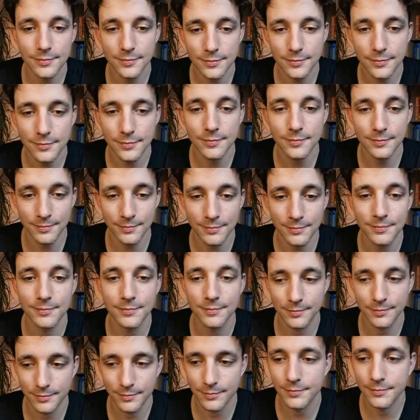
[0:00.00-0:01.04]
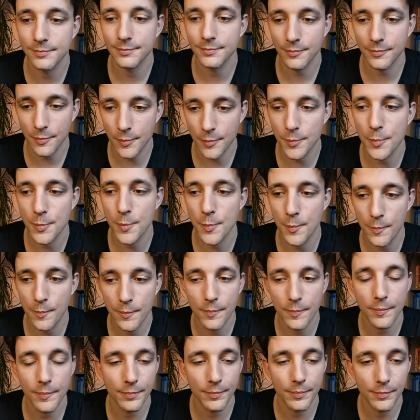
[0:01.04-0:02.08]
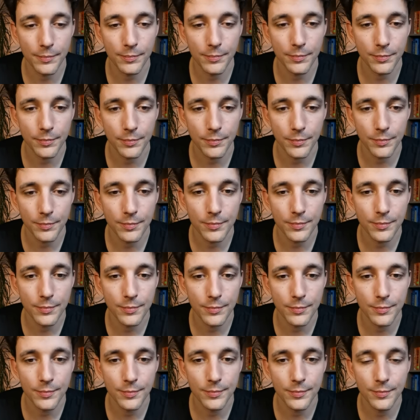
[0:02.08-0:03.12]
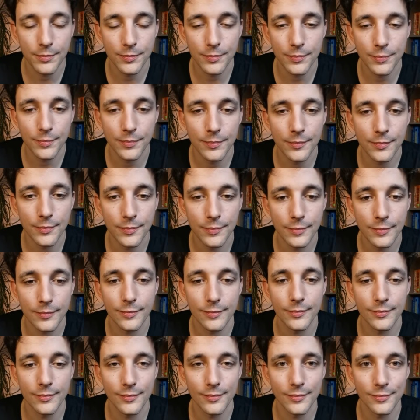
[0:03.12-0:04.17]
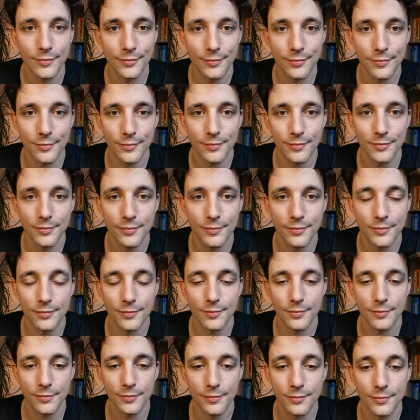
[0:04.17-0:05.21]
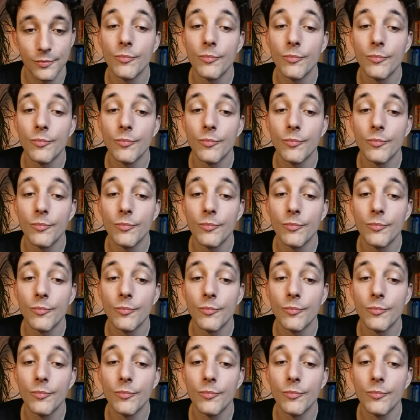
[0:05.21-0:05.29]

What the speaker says: And something very important is that I think you enjoy teaching, and